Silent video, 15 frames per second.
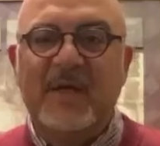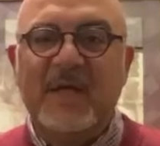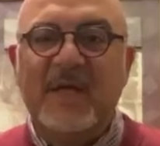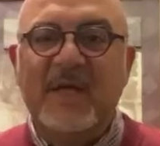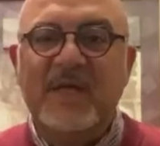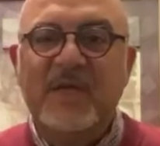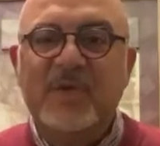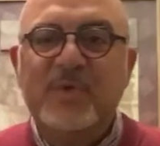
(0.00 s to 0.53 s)

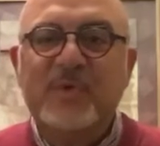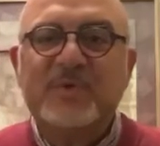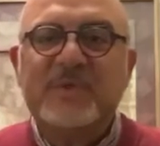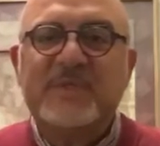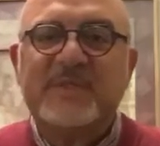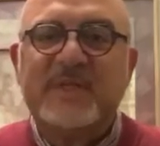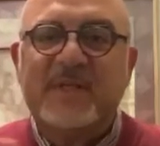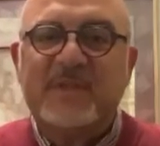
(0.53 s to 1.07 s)
He
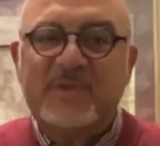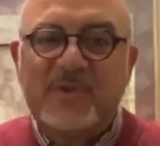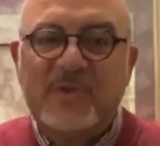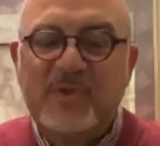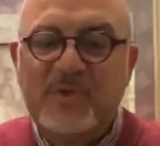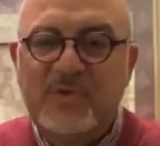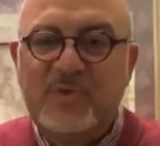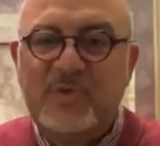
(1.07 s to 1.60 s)
uses it
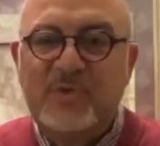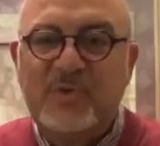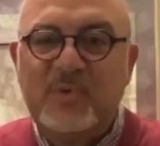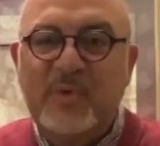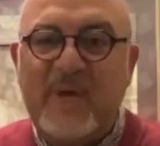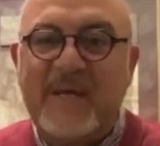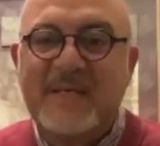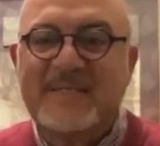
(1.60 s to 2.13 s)

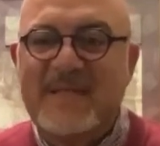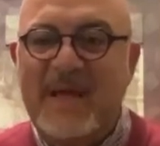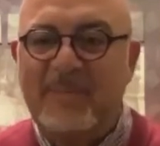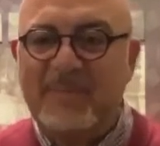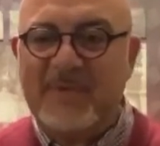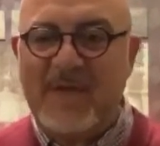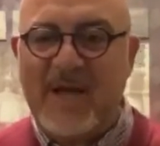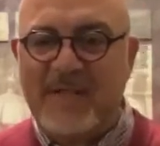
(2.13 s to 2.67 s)
to
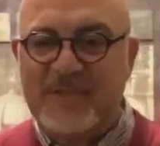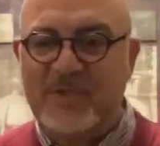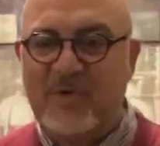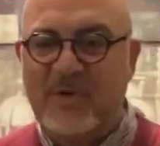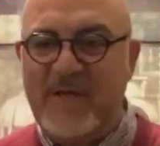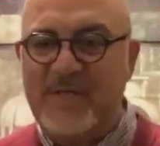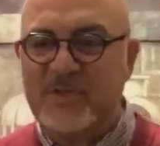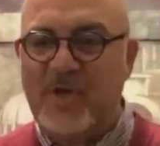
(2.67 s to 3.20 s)
accept God's
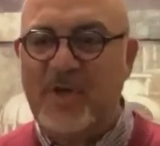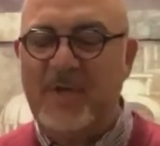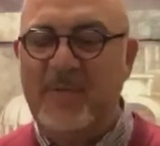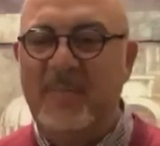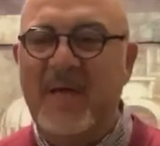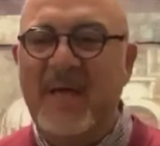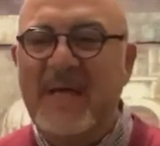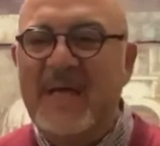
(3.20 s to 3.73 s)
grace on him.